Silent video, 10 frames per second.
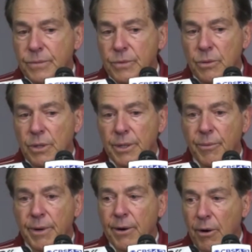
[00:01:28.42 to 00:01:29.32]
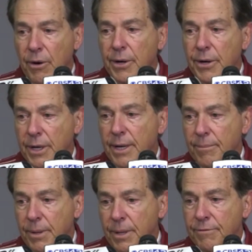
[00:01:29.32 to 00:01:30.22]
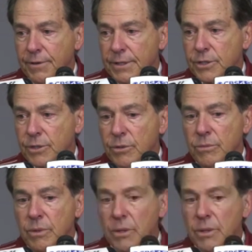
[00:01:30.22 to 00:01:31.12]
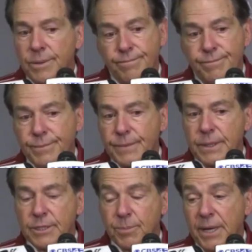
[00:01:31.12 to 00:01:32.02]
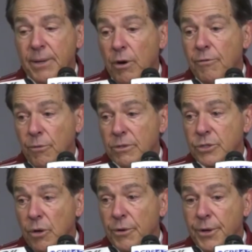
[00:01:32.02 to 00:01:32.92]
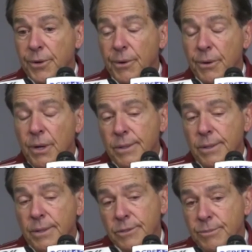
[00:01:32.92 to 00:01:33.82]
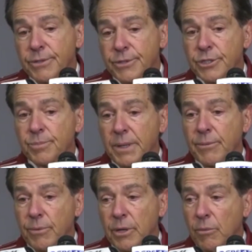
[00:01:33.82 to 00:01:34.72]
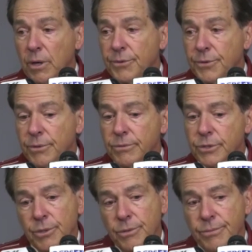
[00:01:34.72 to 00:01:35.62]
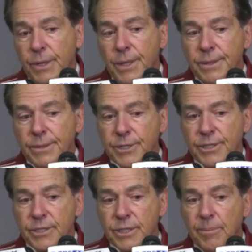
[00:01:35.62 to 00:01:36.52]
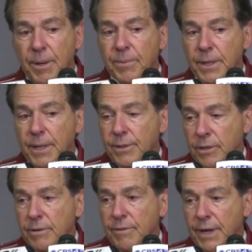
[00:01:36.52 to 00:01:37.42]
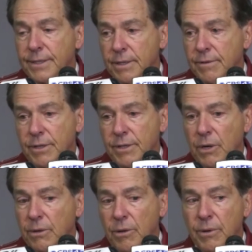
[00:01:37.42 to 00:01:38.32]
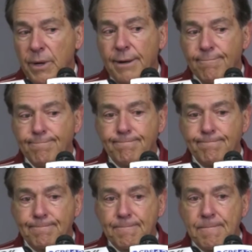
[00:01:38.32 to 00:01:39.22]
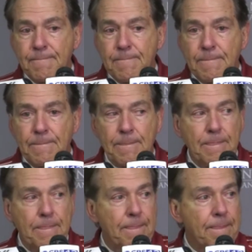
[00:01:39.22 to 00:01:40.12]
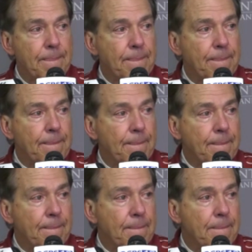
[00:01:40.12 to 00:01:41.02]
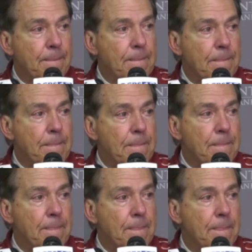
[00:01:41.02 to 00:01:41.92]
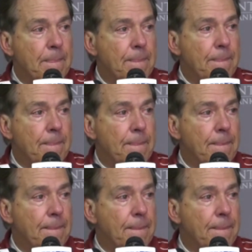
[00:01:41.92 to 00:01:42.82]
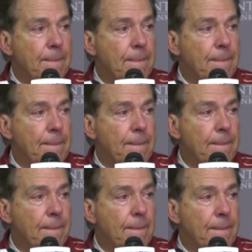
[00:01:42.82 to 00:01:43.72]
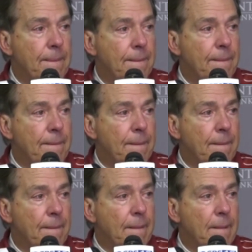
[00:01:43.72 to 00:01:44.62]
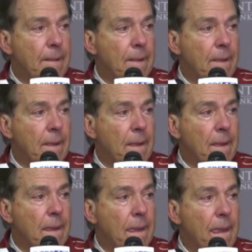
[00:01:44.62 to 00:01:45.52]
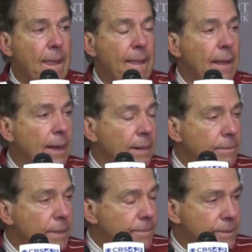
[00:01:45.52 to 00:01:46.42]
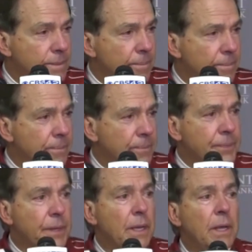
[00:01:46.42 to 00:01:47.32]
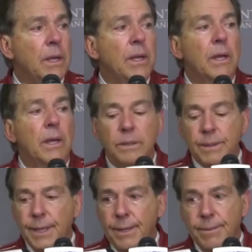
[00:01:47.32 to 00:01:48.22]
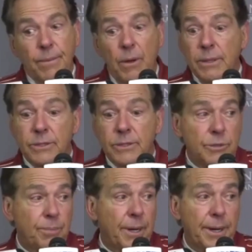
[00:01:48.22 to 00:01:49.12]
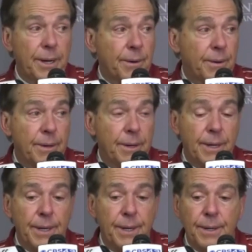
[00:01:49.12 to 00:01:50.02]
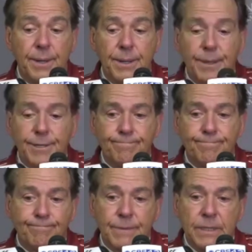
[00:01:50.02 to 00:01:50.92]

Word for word: really ran hard in the game, played physical. He's played well for us all year. Jahmyr's just played really well too. So Jay stepped up tonight, took advantage of it, no no doubt. Rich, how difficult was it trying to stop the Judkins kid? Uh, just how fast is he compared to what you saw in film at the sign of the game? I'm, running back, coach. running back Judkins. Yeah, oh, he's a good player, and um,